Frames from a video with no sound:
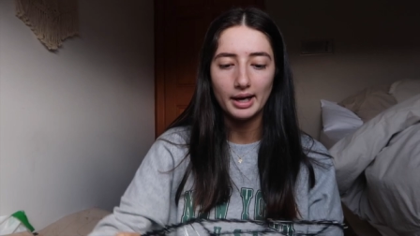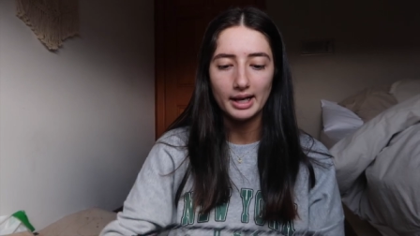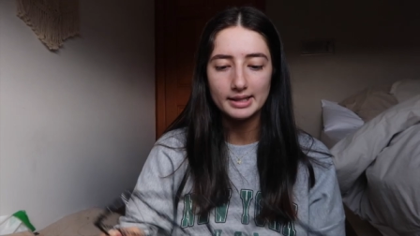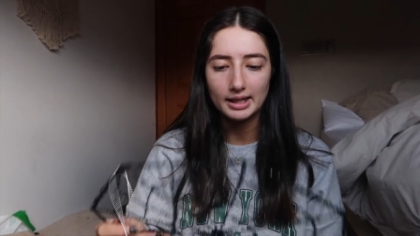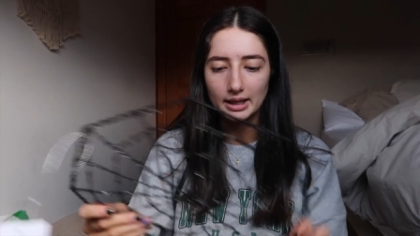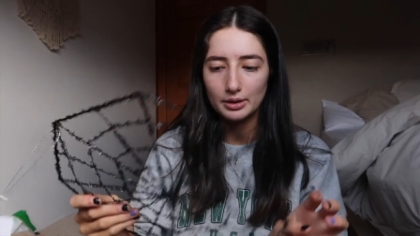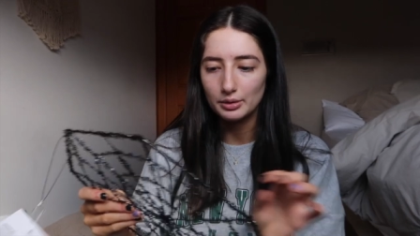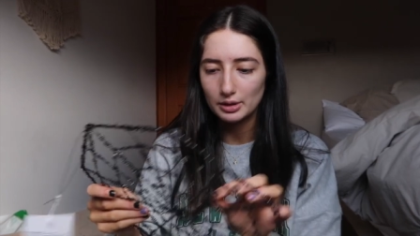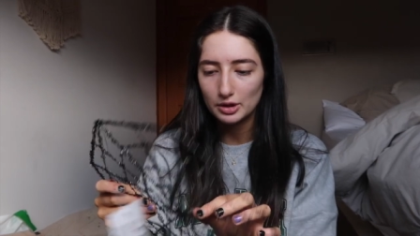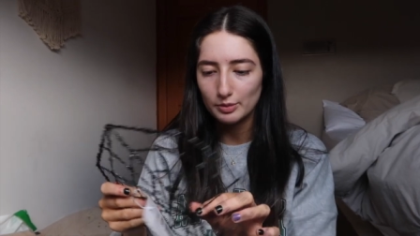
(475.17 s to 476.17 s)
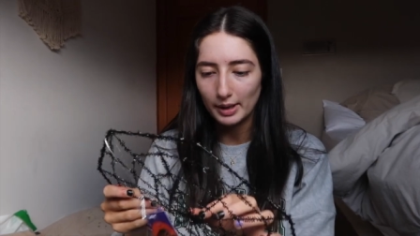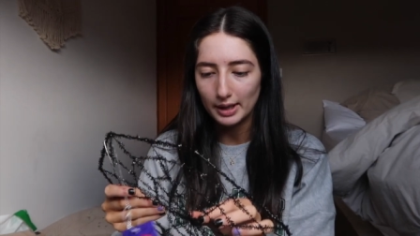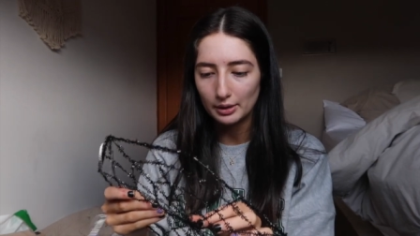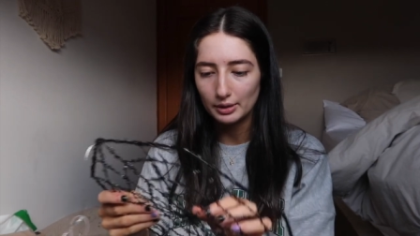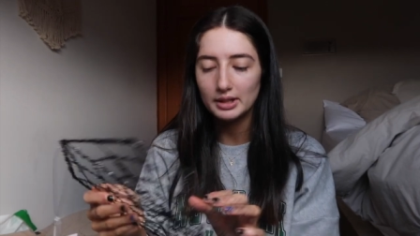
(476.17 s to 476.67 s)
It has like a little
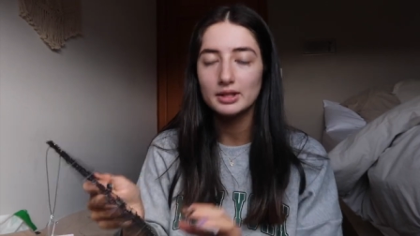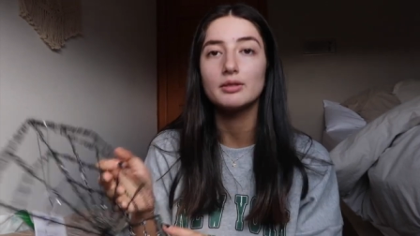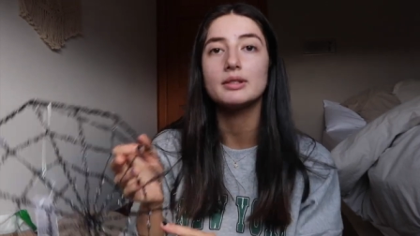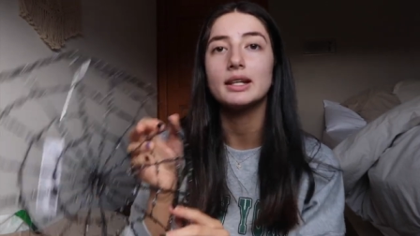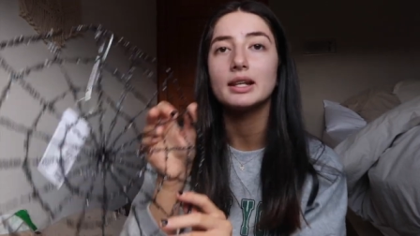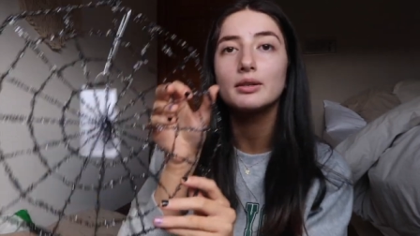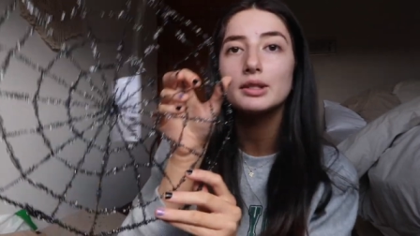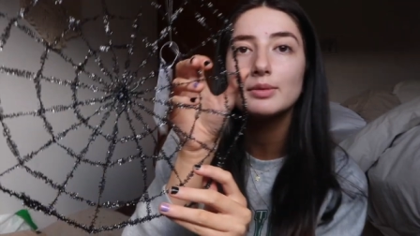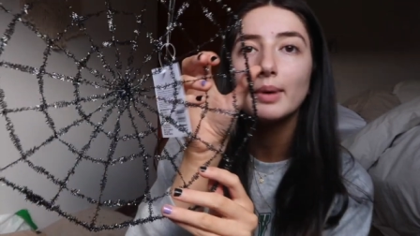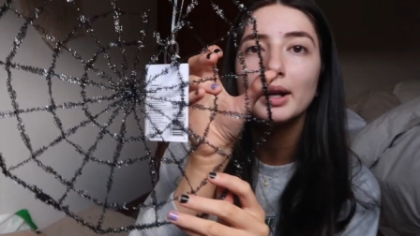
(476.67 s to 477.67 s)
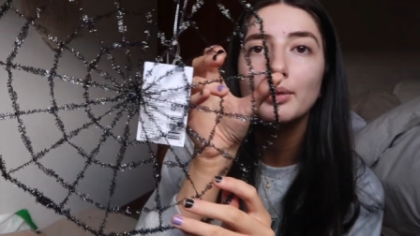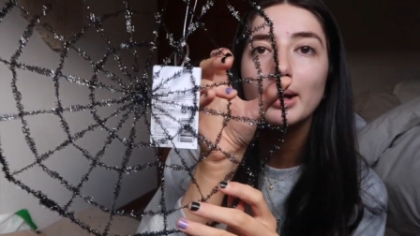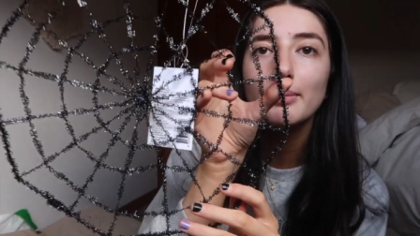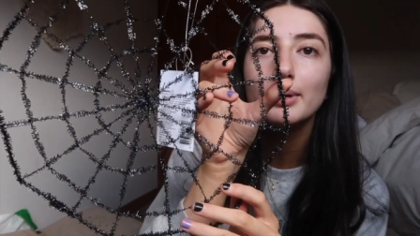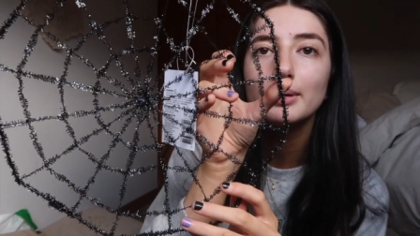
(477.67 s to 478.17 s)
spider on it, so it's like a little spider
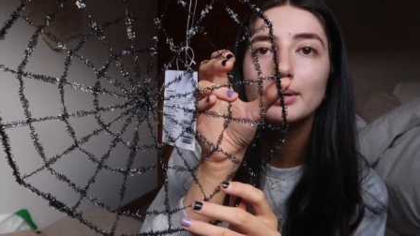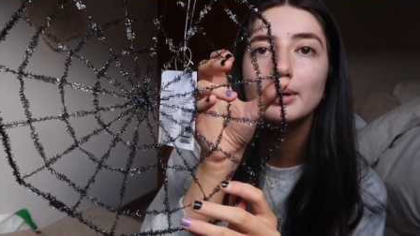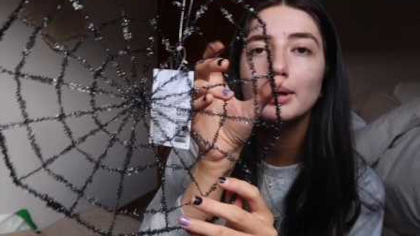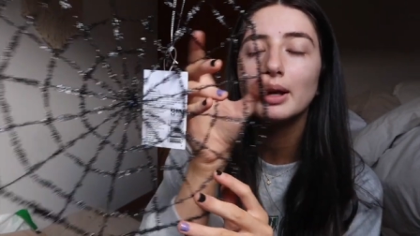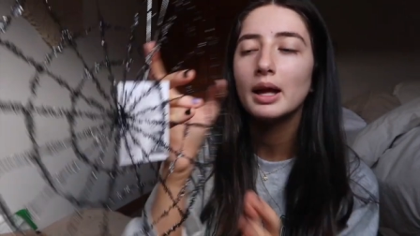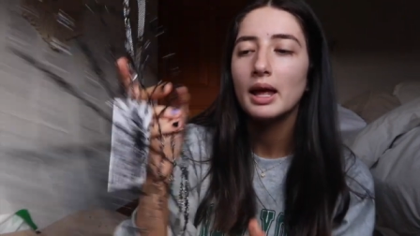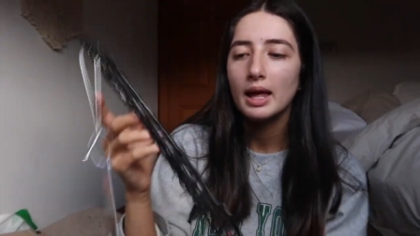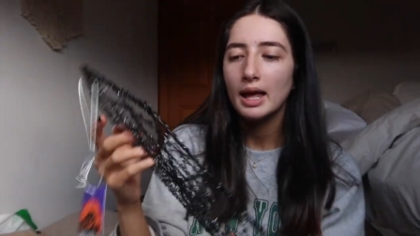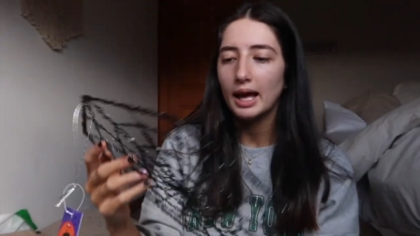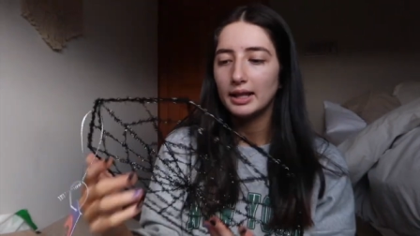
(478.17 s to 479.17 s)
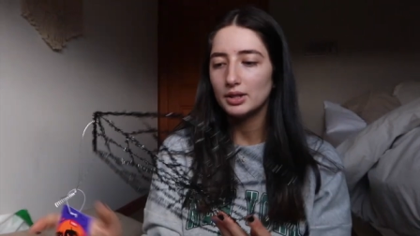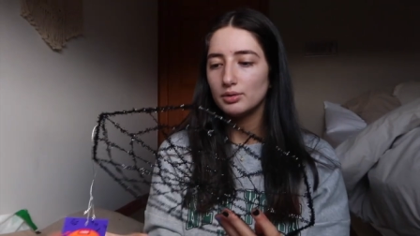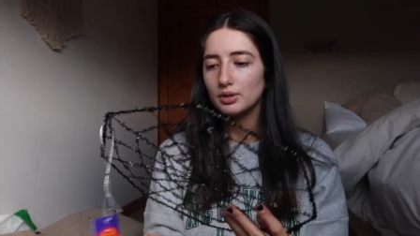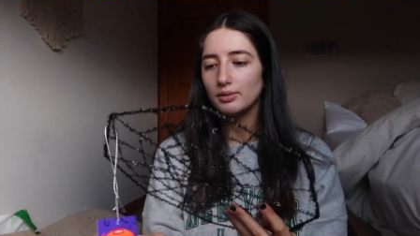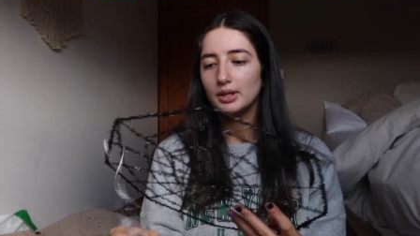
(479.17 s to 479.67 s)
web. And this
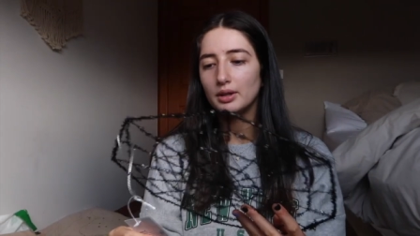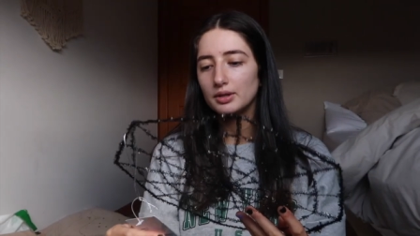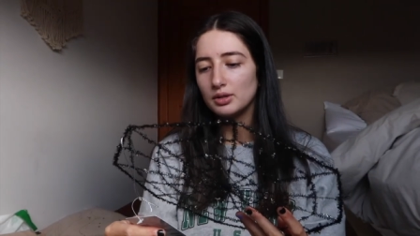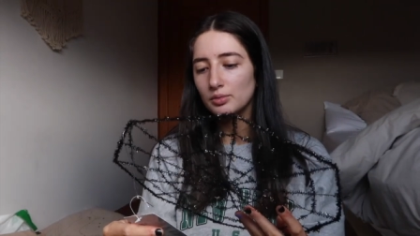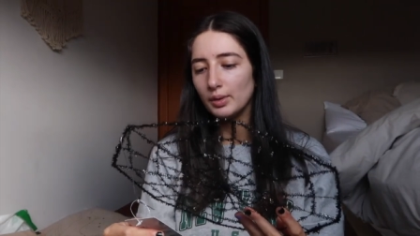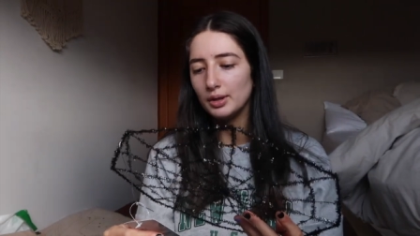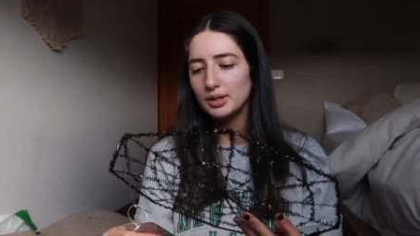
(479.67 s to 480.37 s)
was $3 as well.